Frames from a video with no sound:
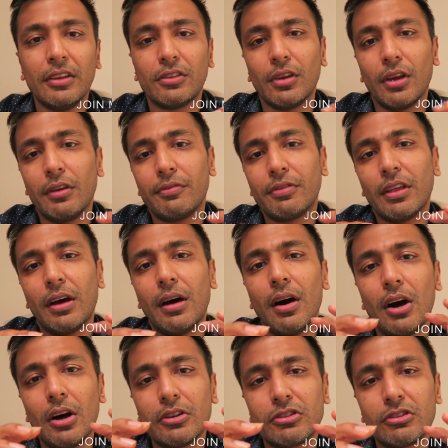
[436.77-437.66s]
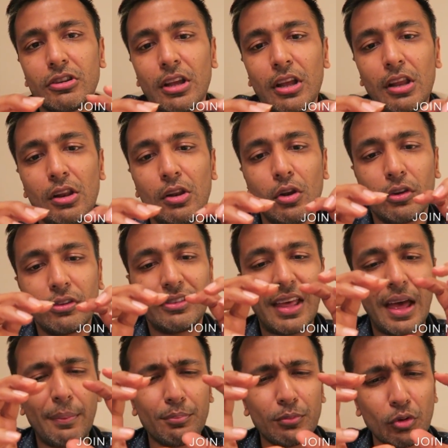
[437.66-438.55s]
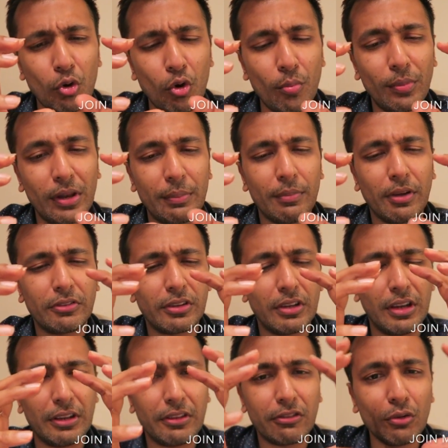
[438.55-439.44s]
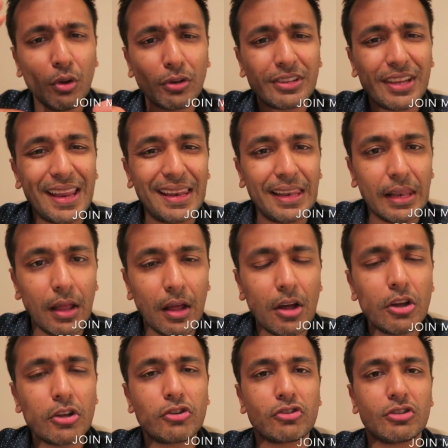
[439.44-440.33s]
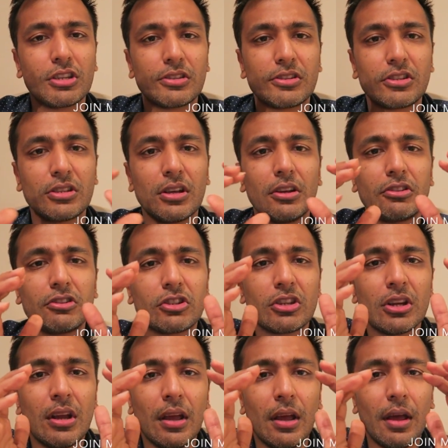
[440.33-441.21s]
So if the heart looks abnormally muscular, it's not enlarged as such,